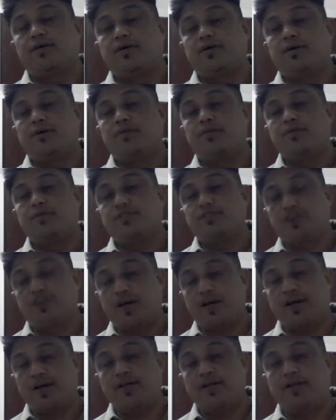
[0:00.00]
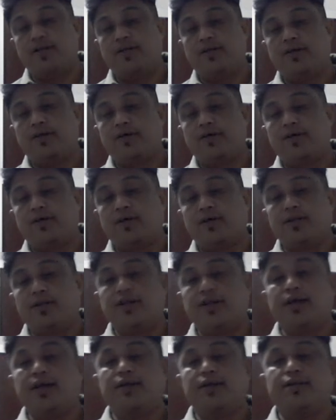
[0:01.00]
of a child,
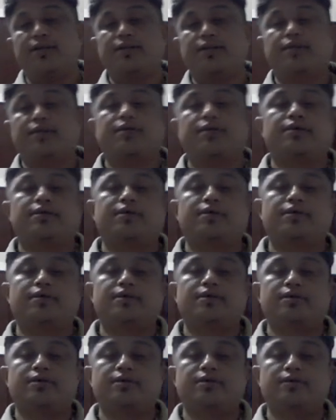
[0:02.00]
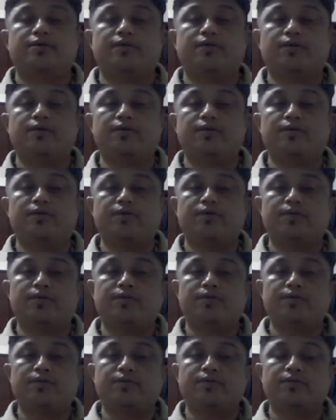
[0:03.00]
then on,
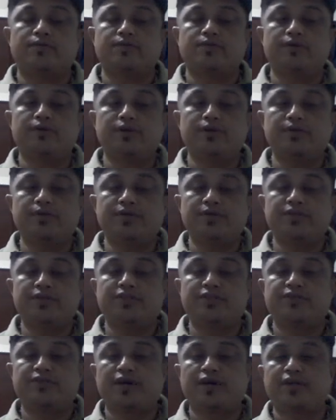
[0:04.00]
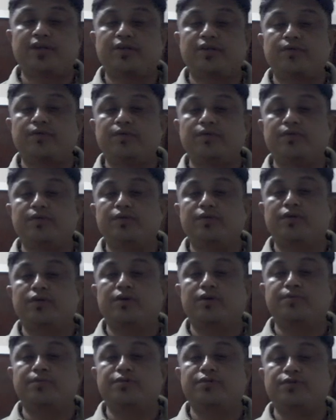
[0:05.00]
only with this factor we will
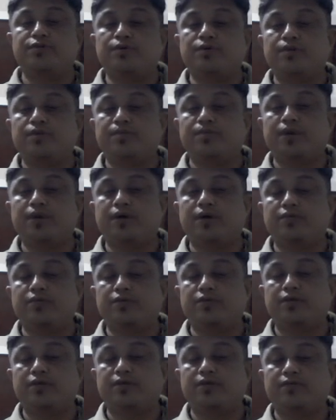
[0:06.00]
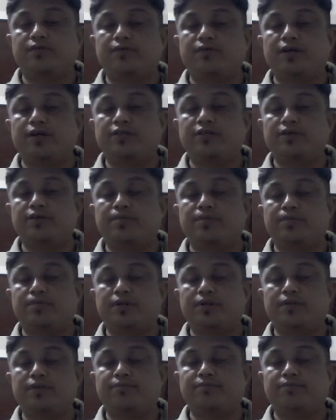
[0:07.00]
come to know about, for example,